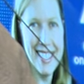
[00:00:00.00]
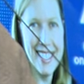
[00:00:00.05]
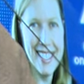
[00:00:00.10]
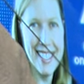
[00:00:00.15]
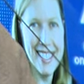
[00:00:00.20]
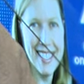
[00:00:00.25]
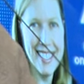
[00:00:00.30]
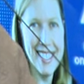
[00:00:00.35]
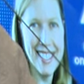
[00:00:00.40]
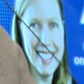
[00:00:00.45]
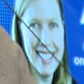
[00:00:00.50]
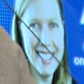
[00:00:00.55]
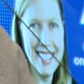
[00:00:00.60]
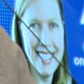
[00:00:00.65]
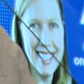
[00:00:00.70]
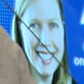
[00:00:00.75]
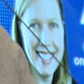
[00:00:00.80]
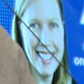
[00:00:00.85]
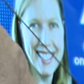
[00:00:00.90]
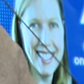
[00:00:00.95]

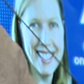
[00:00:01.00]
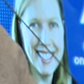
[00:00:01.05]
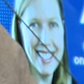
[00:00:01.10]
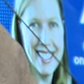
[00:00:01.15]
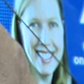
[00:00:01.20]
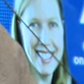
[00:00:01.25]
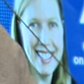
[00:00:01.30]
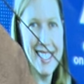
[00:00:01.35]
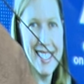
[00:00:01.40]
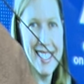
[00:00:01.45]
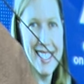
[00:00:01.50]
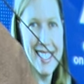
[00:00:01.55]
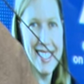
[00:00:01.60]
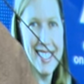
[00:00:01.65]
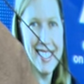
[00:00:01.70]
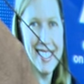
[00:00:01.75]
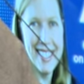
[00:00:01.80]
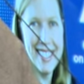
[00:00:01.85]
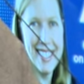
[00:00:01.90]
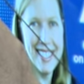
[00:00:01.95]

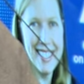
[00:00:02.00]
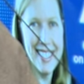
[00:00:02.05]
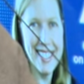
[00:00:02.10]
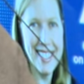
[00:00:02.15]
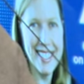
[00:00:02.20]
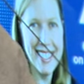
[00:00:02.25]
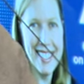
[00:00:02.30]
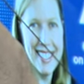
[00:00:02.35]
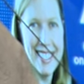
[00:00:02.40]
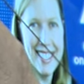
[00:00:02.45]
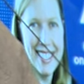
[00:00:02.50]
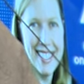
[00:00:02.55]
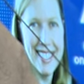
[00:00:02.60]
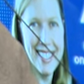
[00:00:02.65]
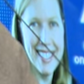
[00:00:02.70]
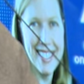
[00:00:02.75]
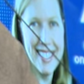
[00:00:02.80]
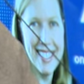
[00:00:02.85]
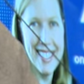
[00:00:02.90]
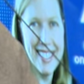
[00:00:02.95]

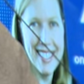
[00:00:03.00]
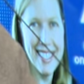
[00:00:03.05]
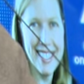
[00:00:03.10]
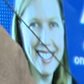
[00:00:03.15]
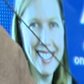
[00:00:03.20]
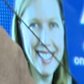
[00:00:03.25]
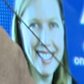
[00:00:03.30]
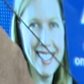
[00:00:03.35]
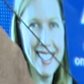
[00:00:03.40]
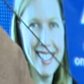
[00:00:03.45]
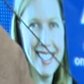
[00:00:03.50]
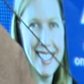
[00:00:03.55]
[no speech]